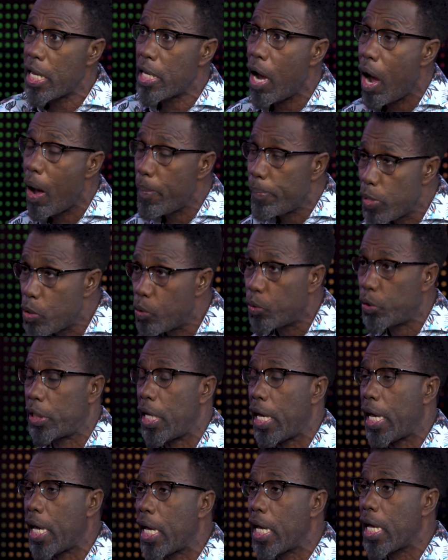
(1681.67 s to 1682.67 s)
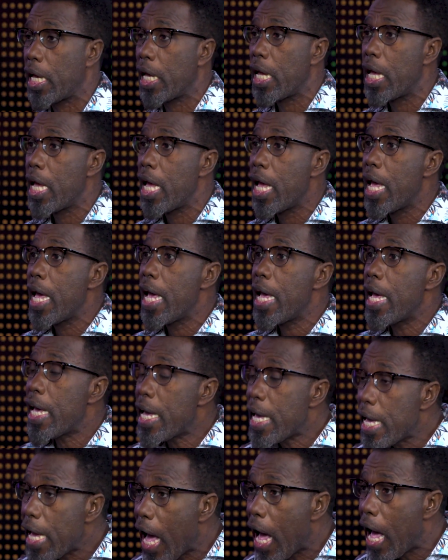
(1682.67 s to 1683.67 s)
in our music.
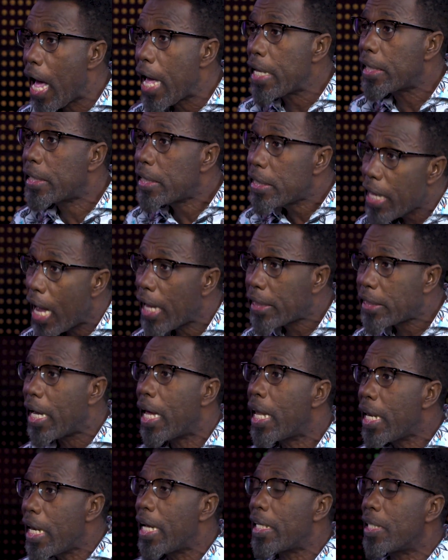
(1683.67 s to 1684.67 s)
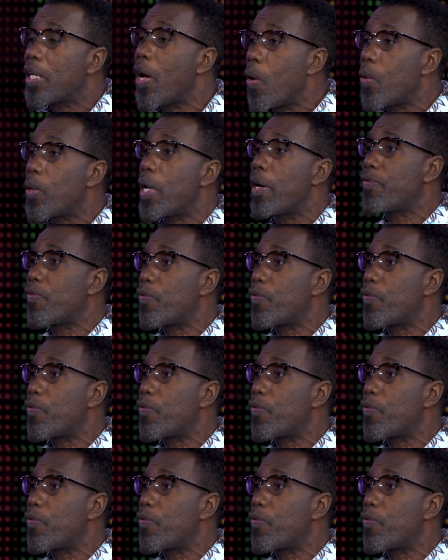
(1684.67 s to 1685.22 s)
Isn't that a letdown